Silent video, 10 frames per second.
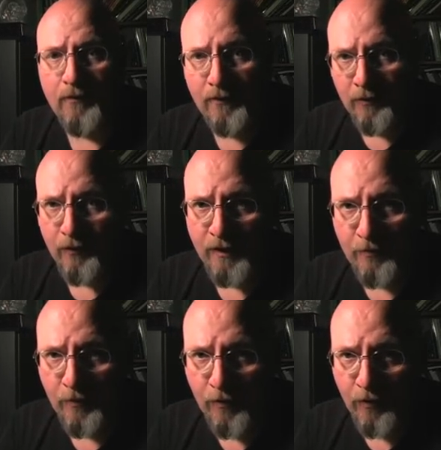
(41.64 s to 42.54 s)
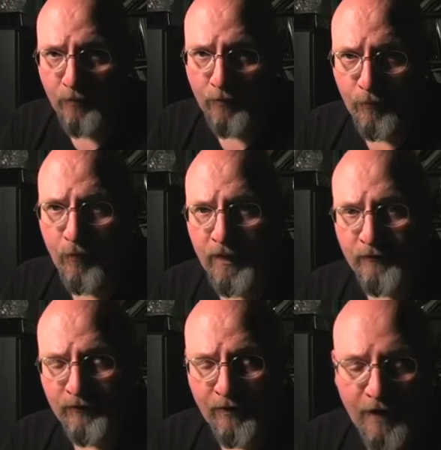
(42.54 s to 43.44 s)
irredeemable when I
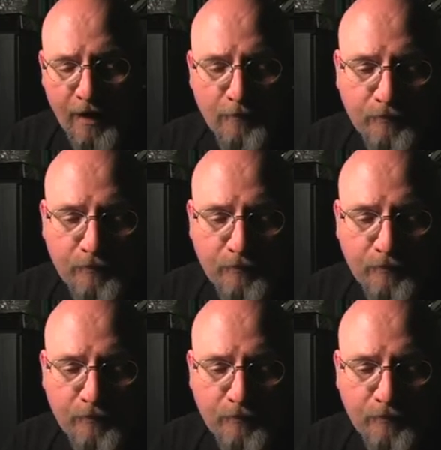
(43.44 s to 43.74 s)
said that.